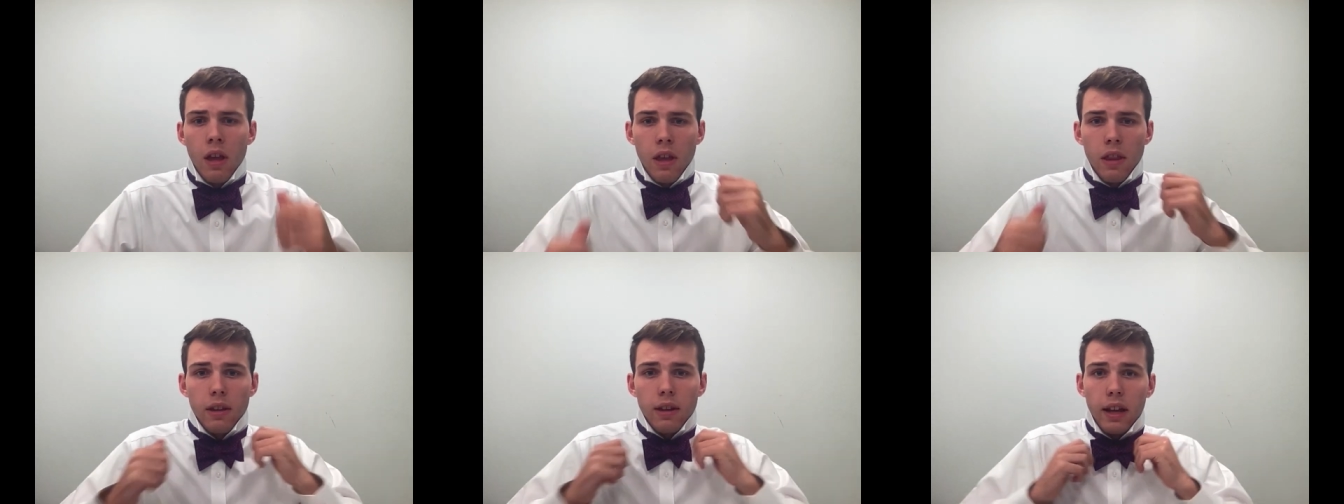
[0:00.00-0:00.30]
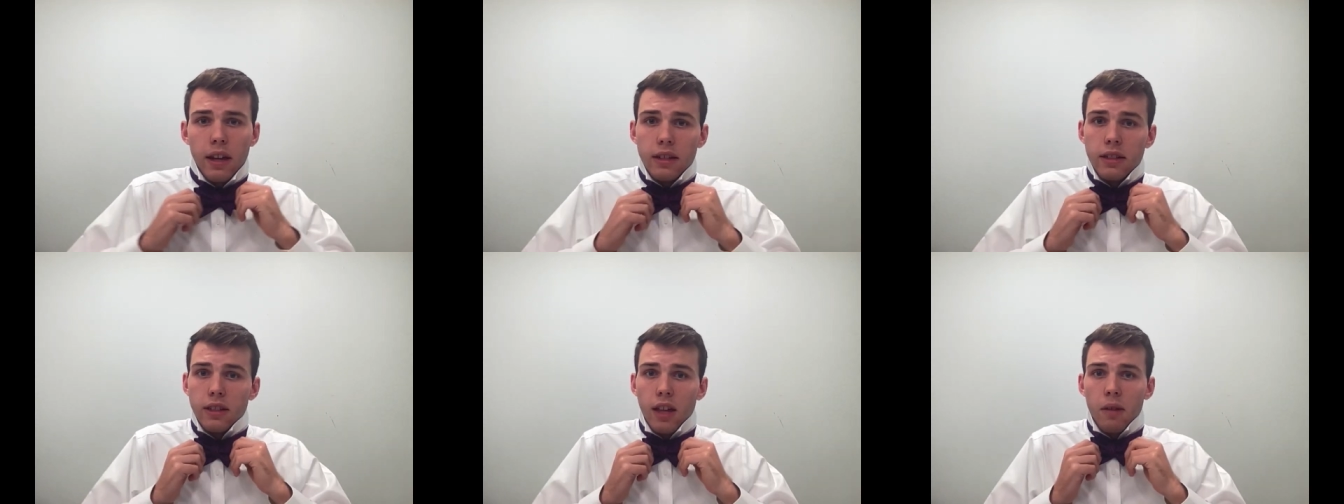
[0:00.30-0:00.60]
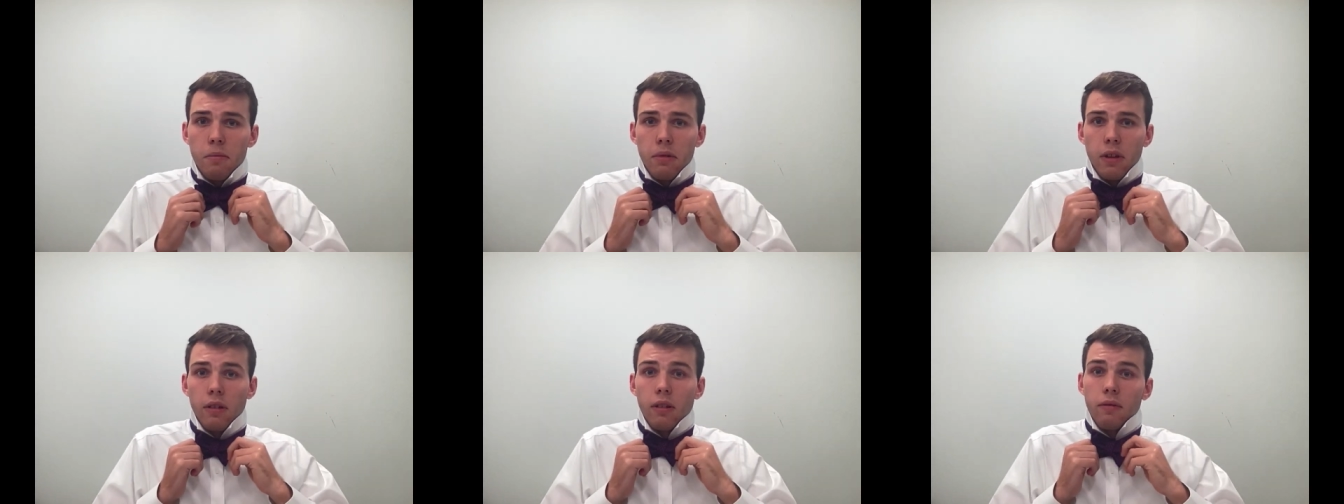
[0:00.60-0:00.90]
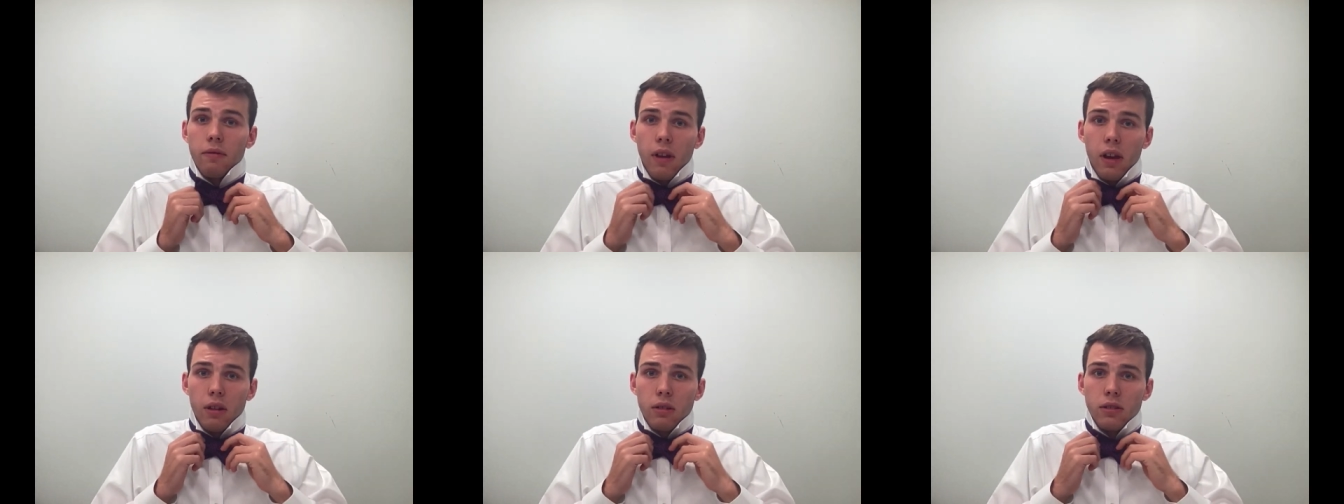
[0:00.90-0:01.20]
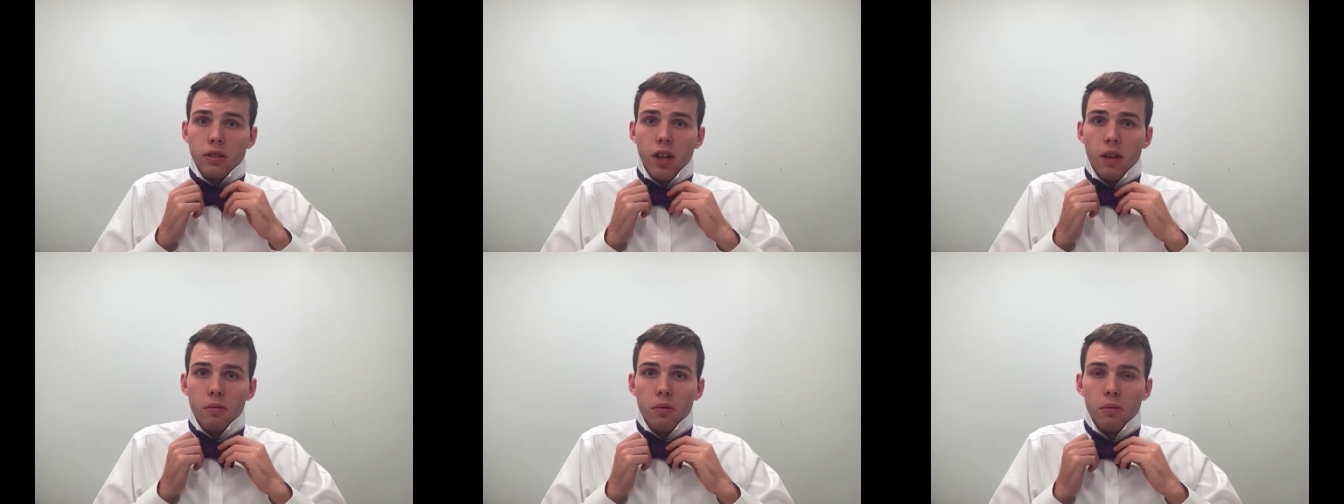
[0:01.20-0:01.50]
The next step and the final
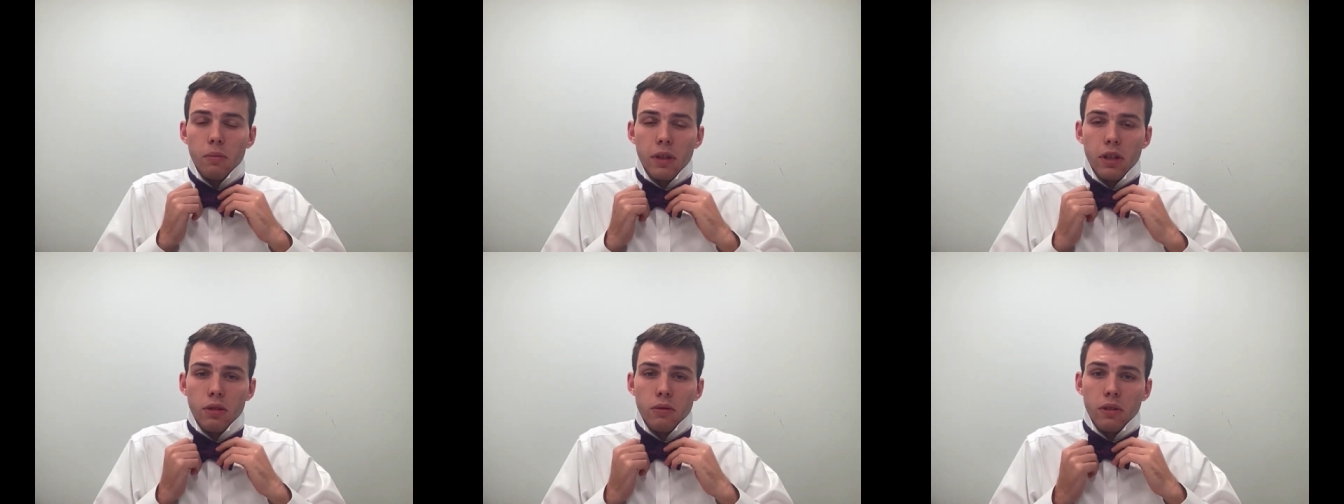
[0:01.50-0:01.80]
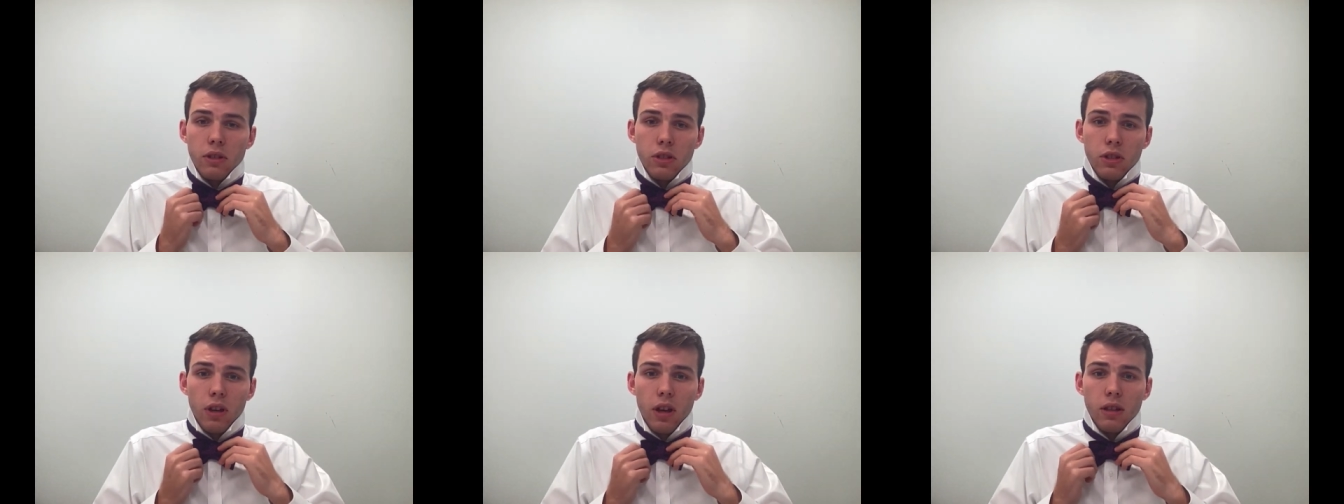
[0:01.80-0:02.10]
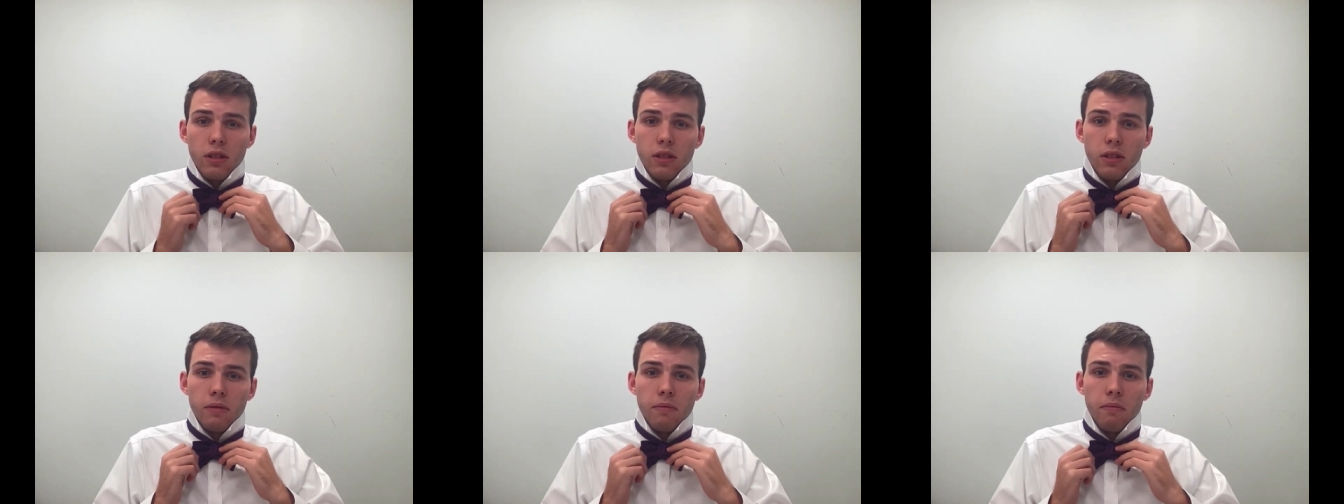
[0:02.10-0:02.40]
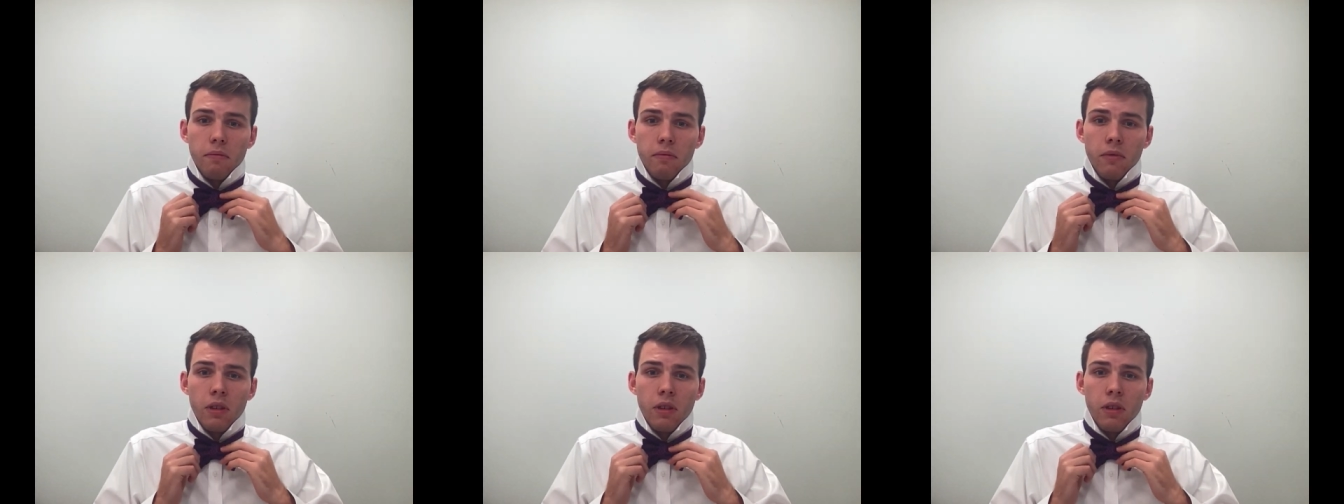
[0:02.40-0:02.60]
step will be to adjust.